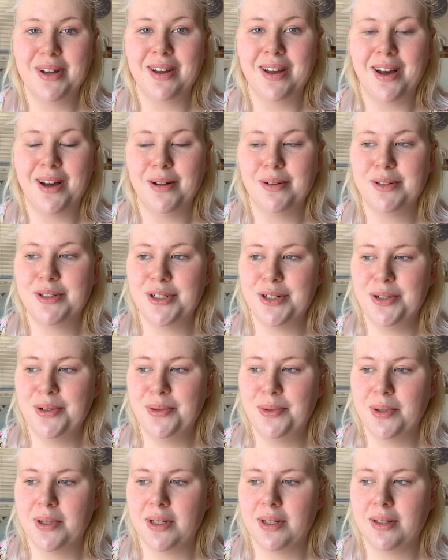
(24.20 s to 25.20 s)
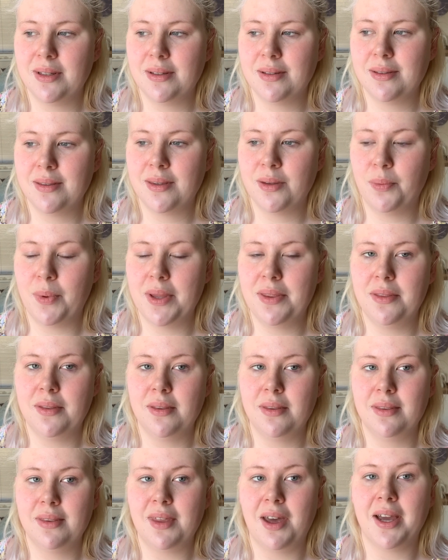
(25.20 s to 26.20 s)
I'll do the one
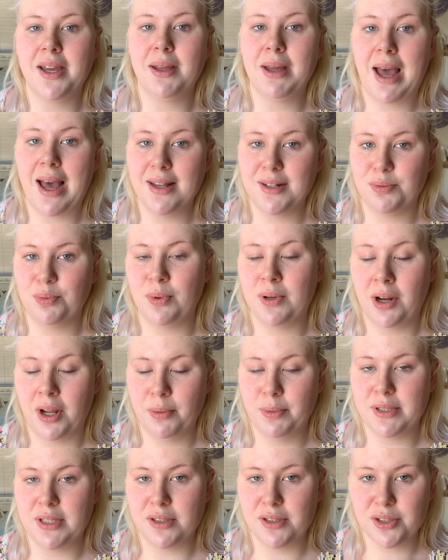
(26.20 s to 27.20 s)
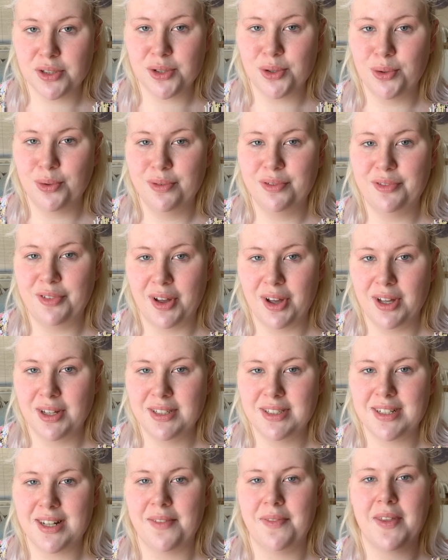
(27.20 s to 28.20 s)
that I had when I was at school
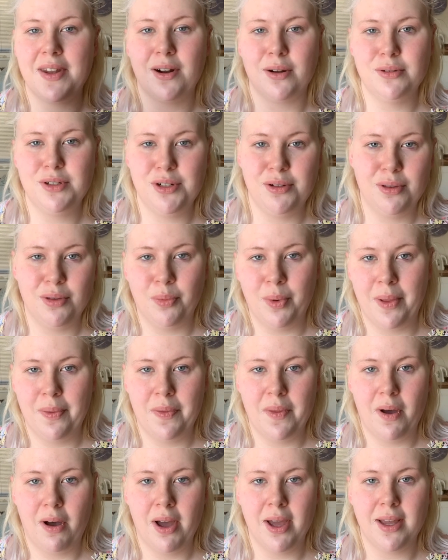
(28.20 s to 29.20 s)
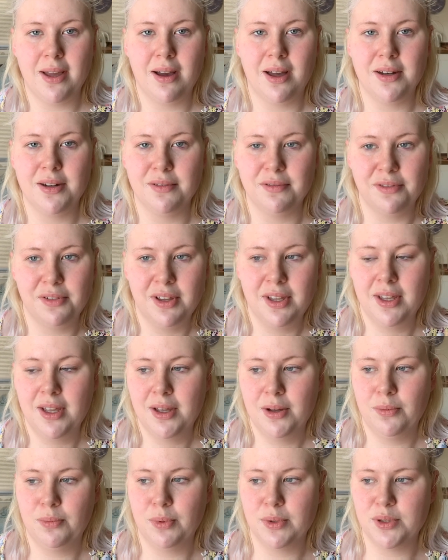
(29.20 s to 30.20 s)
first, and then I'll do the one that I kind of
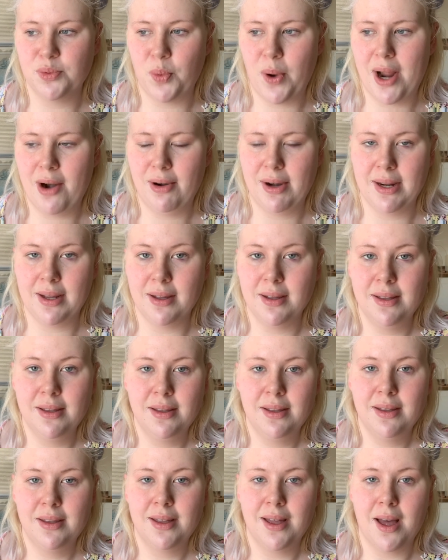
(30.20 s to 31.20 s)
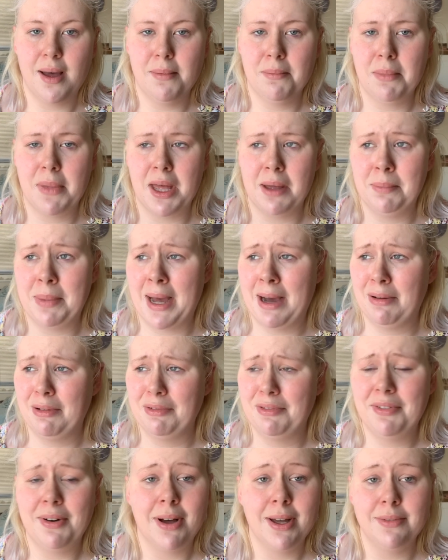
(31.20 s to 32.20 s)
was wearing about
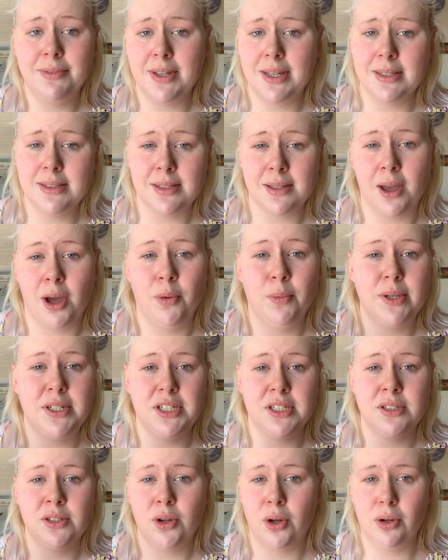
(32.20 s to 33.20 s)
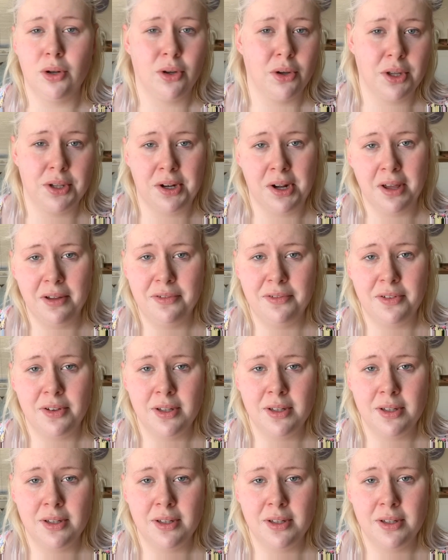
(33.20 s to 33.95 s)
5 years ago, which is not long enough